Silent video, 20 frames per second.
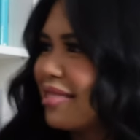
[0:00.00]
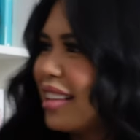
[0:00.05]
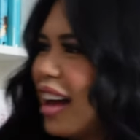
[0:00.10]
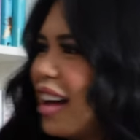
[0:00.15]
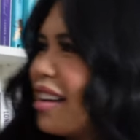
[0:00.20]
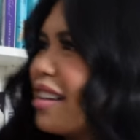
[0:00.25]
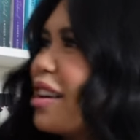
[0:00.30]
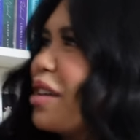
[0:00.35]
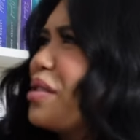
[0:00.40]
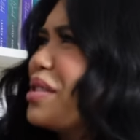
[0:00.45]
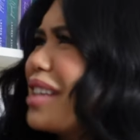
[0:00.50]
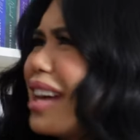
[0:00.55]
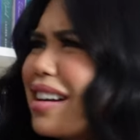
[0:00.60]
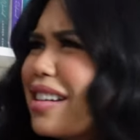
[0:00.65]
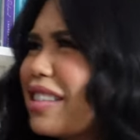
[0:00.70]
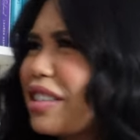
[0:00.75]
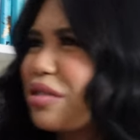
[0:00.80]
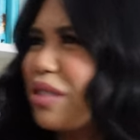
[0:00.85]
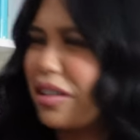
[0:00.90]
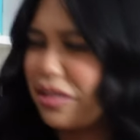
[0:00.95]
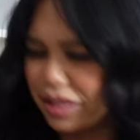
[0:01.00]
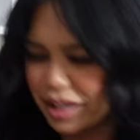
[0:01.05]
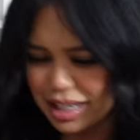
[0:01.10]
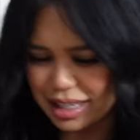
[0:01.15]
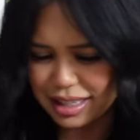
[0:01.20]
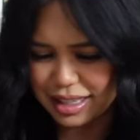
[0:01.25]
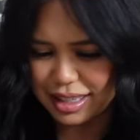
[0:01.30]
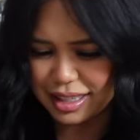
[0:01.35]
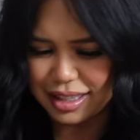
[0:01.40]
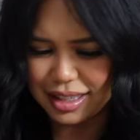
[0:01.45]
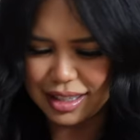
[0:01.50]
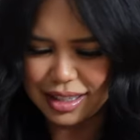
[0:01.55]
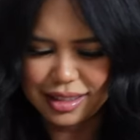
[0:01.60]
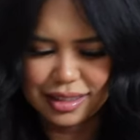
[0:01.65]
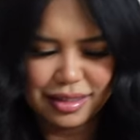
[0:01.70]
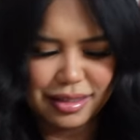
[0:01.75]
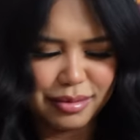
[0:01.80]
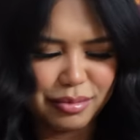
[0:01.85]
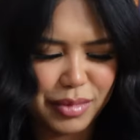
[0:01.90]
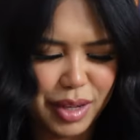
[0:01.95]
I don't know. Is that a good reference?
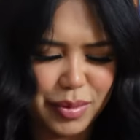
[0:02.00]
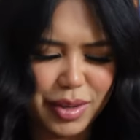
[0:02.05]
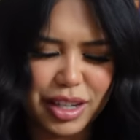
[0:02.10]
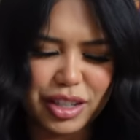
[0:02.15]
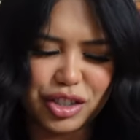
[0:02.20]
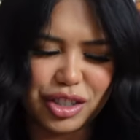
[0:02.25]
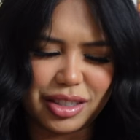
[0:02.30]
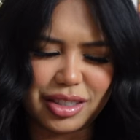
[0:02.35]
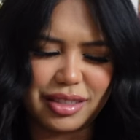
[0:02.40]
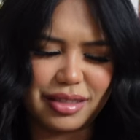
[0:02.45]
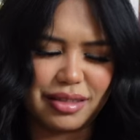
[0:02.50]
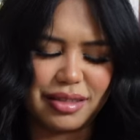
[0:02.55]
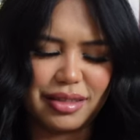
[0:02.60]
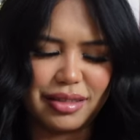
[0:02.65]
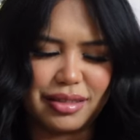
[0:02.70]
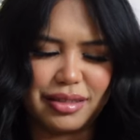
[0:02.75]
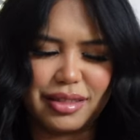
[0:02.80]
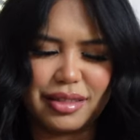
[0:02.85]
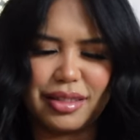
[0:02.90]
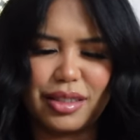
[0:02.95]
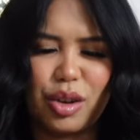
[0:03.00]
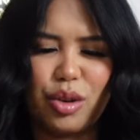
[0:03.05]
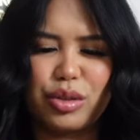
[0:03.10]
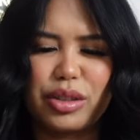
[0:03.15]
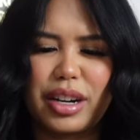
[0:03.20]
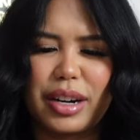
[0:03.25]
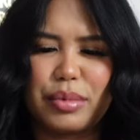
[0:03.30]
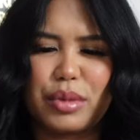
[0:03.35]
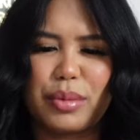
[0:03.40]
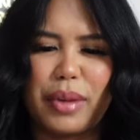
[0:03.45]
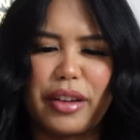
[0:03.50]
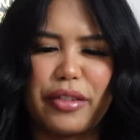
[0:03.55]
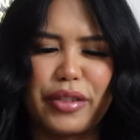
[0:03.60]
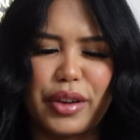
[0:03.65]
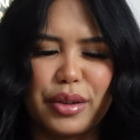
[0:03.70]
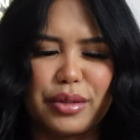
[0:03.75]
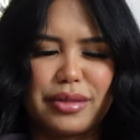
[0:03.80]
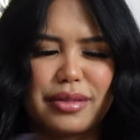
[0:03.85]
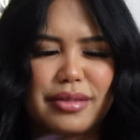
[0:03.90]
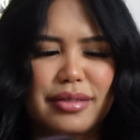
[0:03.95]
Maybe you could just hold it up to my
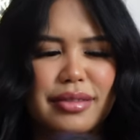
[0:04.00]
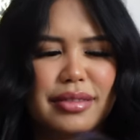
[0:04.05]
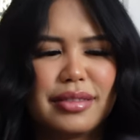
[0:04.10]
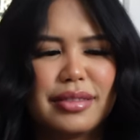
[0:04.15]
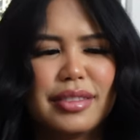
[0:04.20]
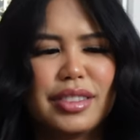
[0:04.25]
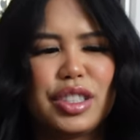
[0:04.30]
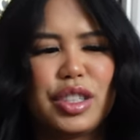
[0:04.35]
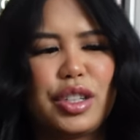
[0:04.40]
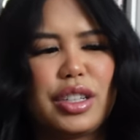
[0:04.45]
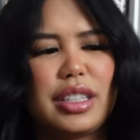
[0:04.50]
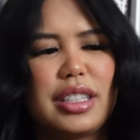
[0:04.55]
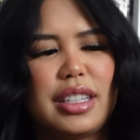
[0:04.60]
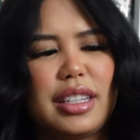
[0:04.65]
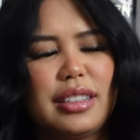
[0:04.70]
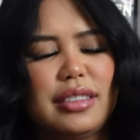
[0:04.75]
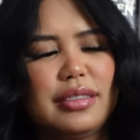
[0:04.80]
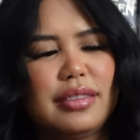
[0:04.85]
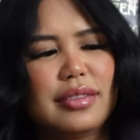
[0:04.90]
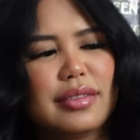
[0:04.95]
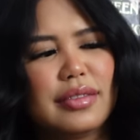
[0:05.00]
phone so you can see.